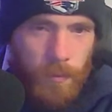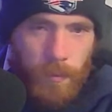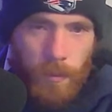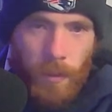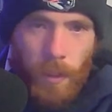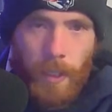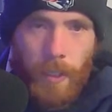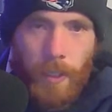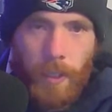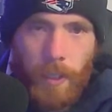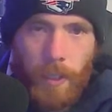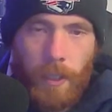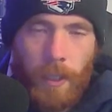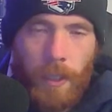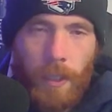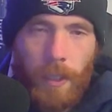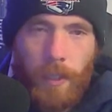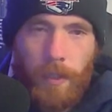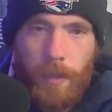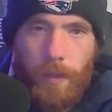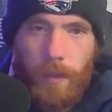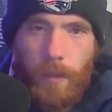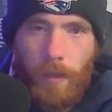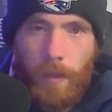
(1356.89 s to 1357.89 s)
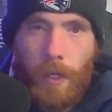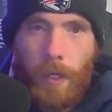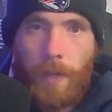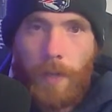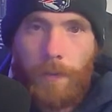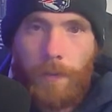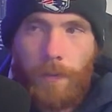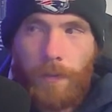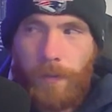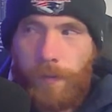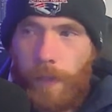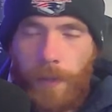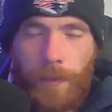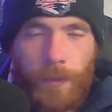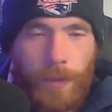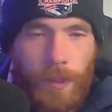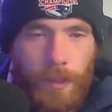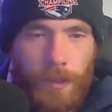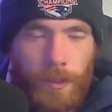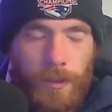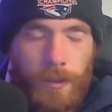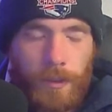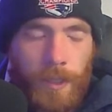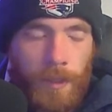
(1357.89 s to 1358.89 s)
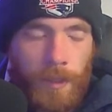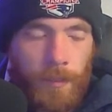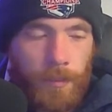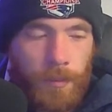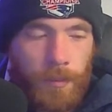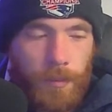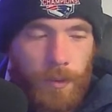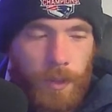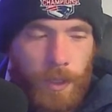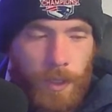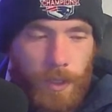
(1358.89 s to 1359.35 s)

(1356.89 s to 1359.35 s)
Like, no, I've liked the same 2